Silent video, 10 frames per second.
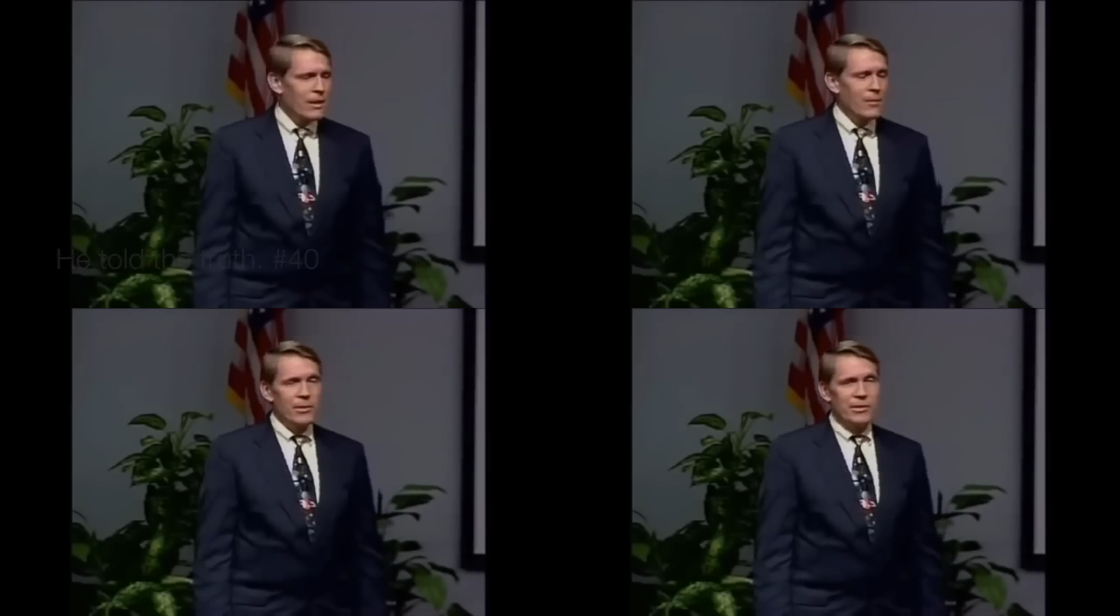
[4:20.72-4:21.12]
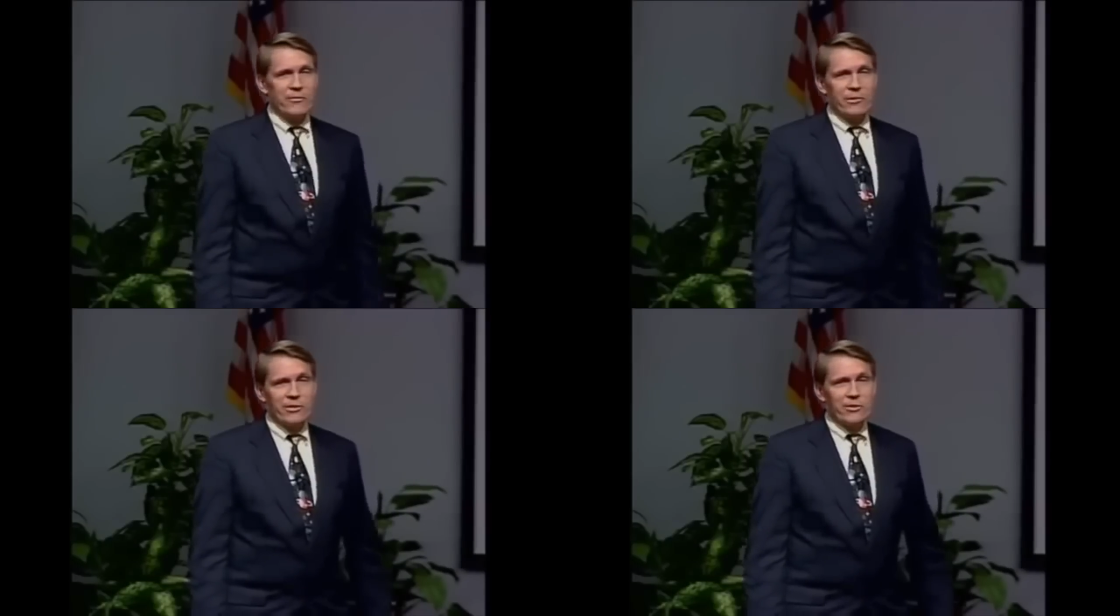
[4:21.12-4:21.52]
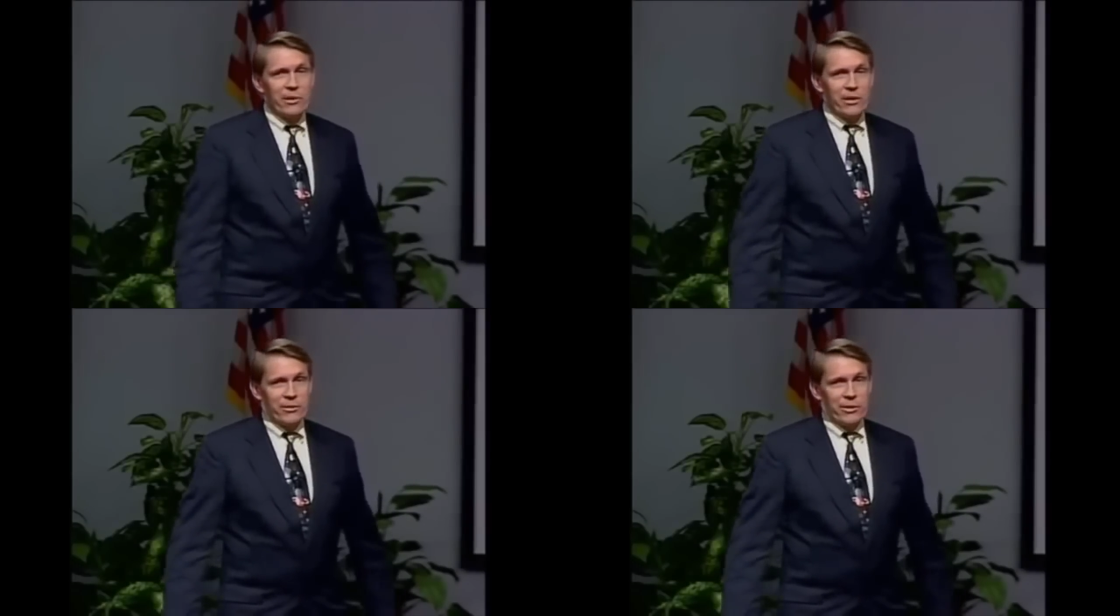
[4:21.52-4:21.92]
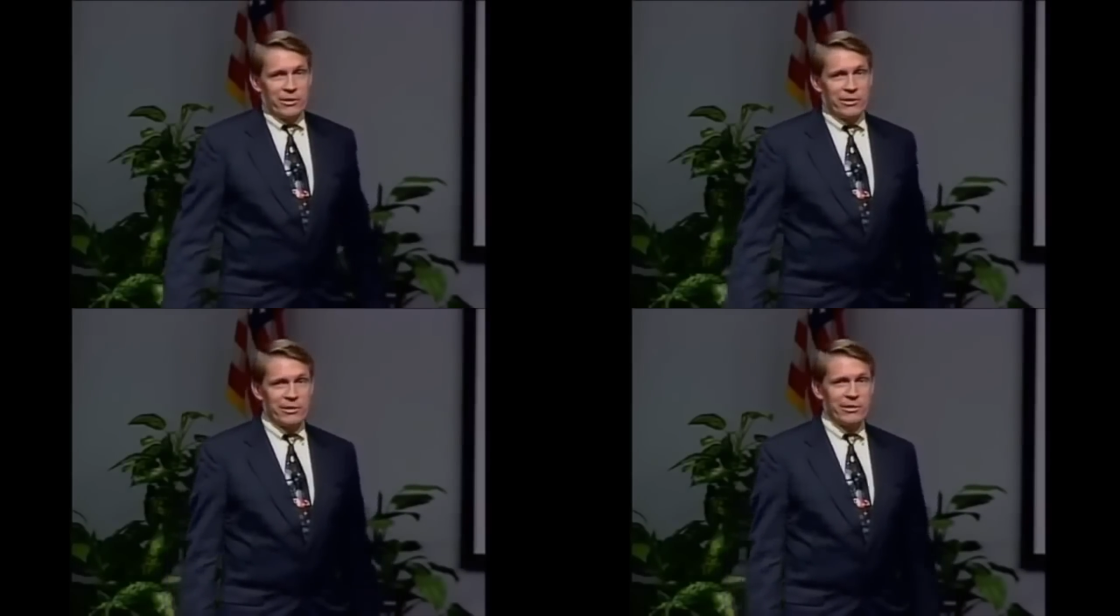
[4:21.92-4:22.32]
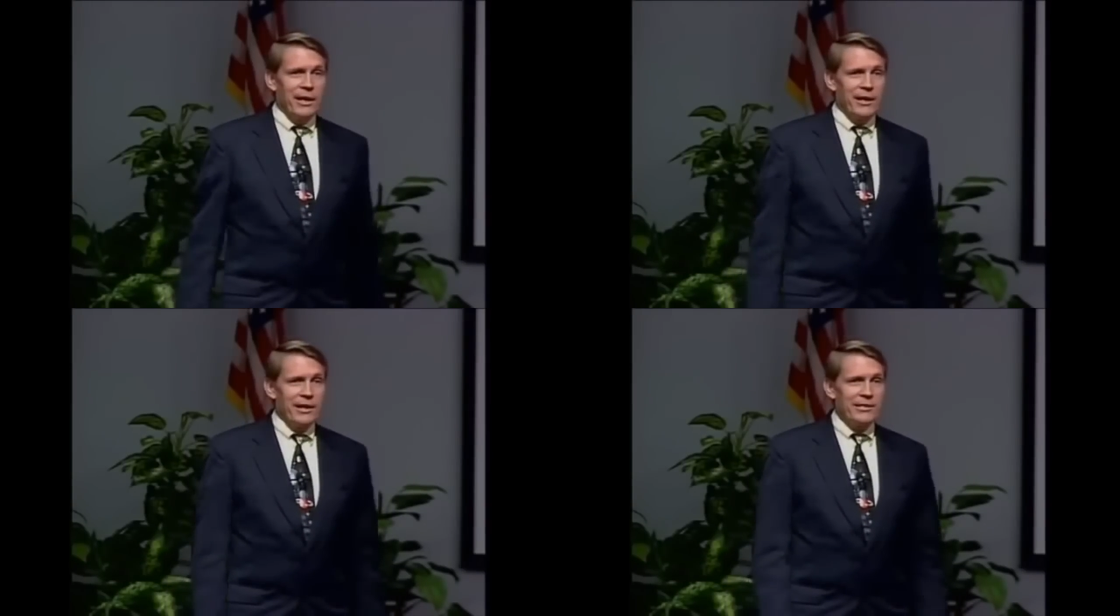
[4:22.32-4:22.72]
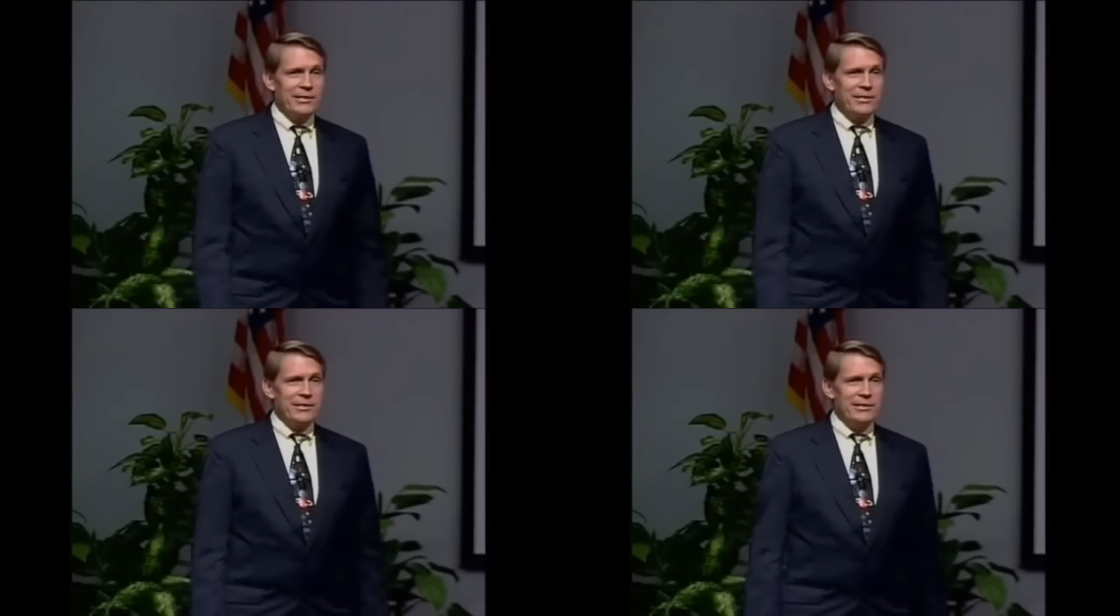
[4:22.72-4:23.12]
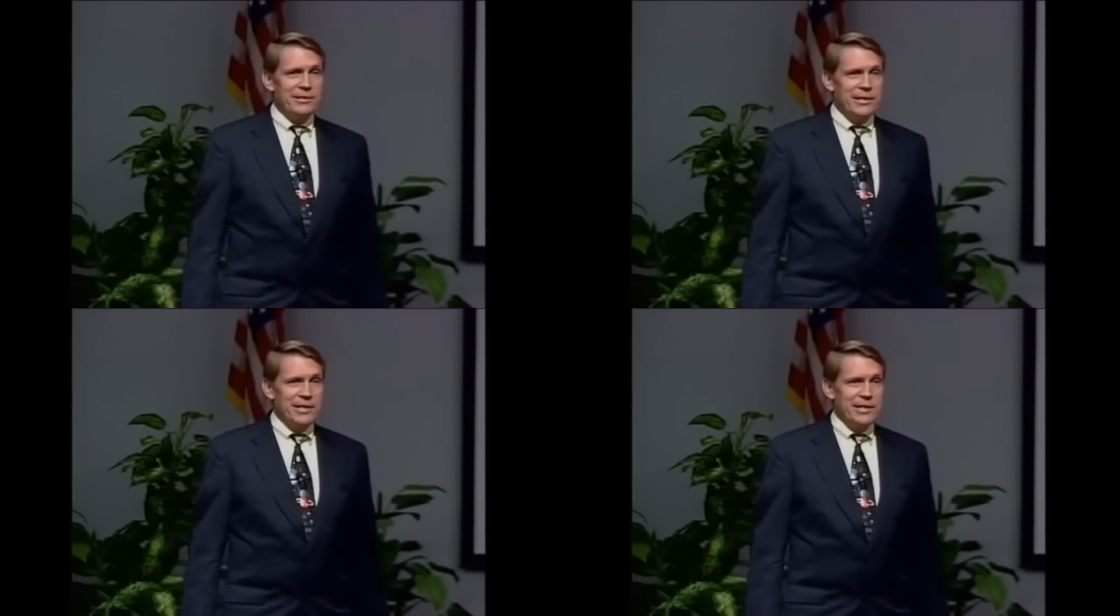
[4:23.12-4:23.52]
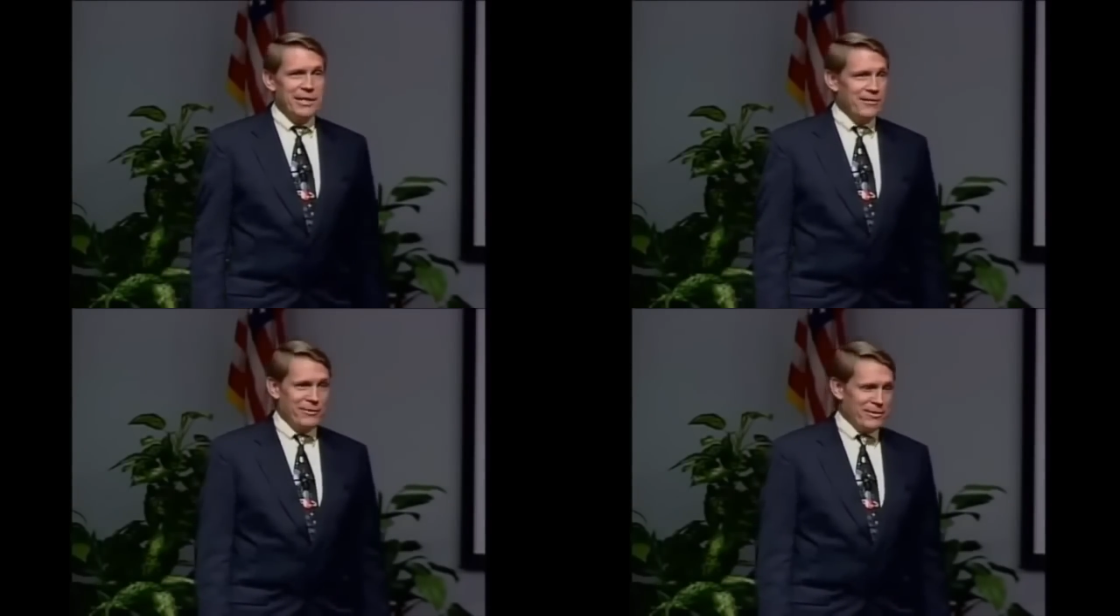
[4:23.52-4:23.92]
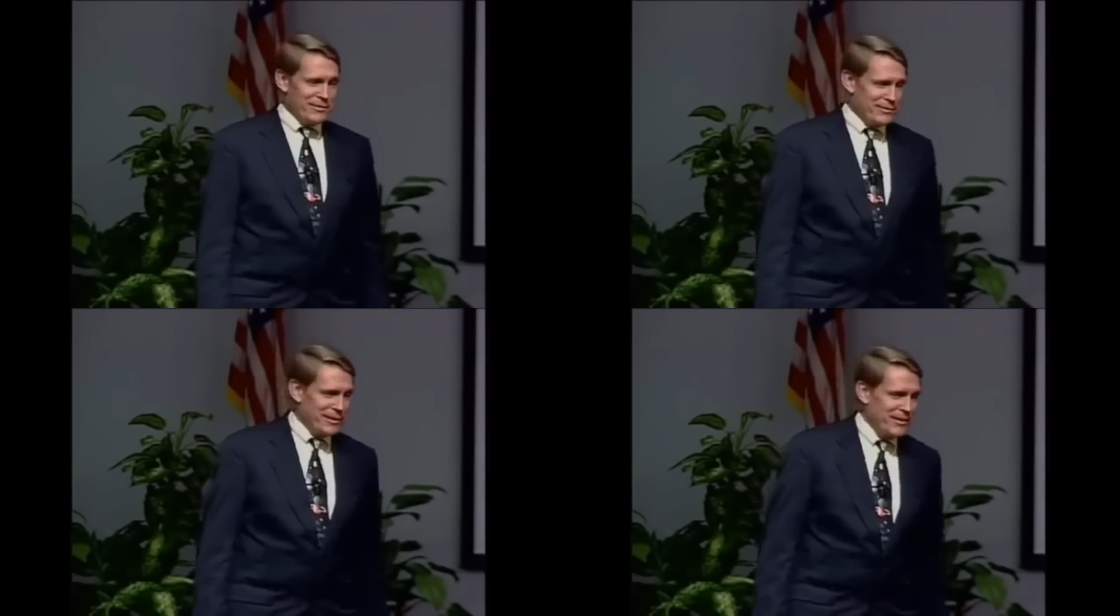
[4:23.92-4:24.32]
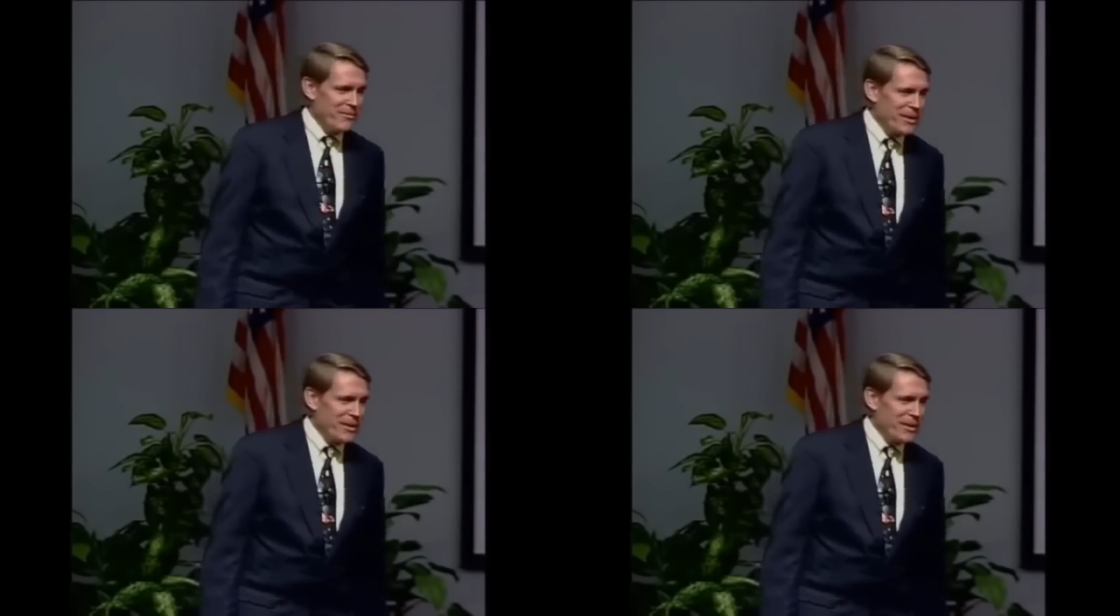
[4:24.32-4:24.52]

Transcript: I mean, 72 mother in laws. Uh, that's not heaven. Okay.